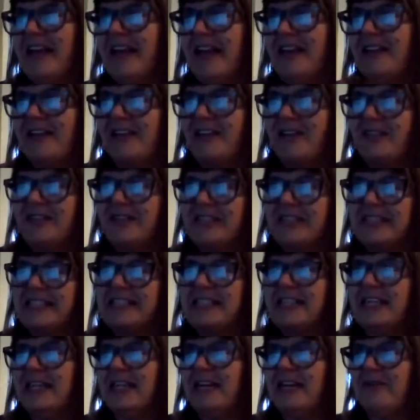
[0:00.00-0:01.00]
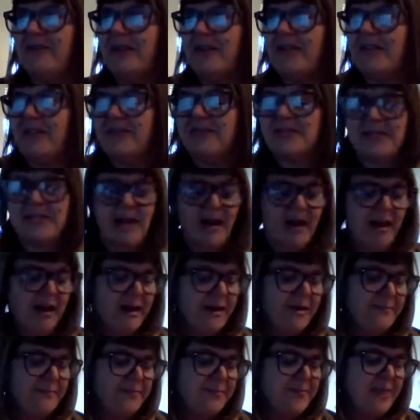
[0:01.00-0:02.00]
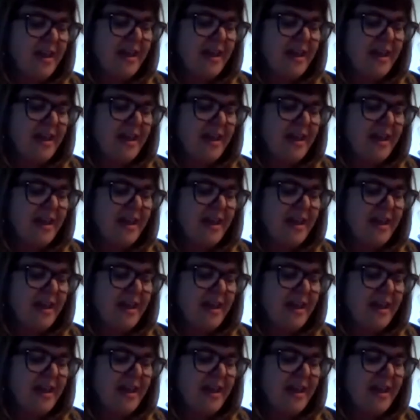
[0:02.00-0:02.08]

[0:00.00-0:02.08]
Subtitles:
and you can see what those are.